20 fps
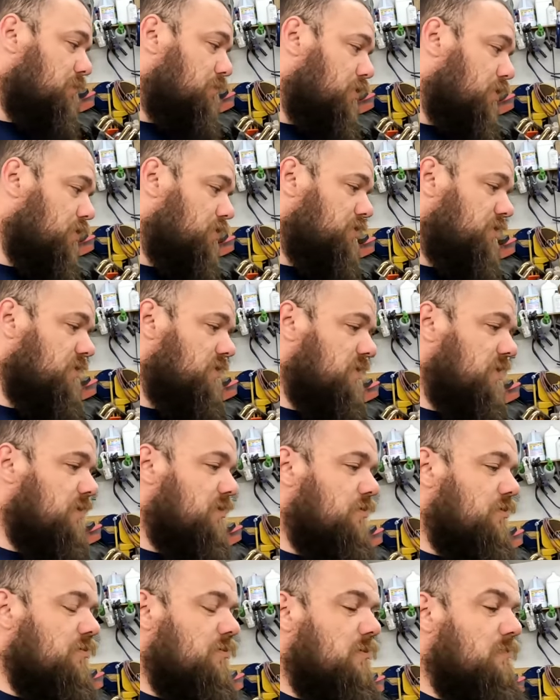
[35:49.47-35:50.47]
purchase that
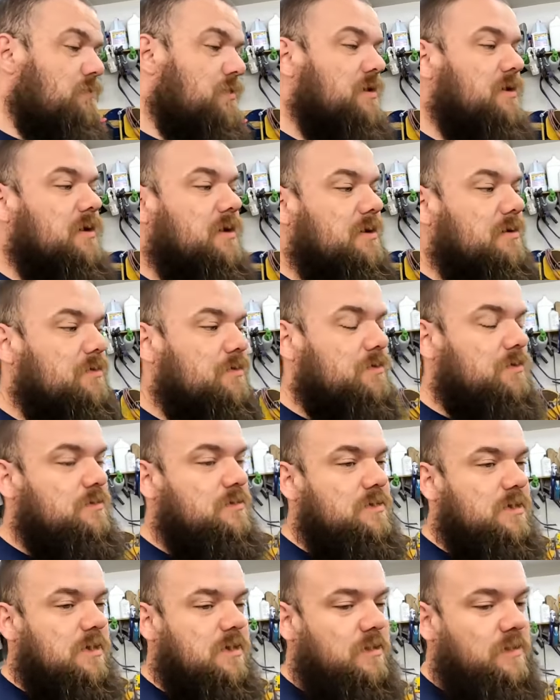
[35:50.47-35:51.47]
car on Monday or
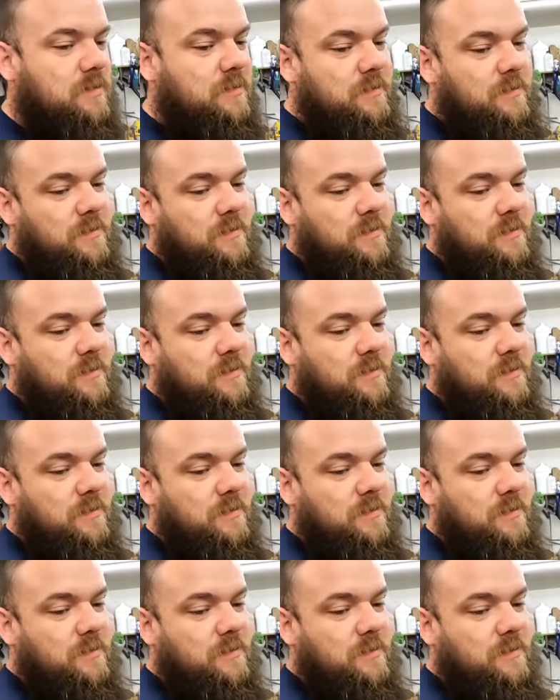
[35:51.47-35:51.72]
Tuesday,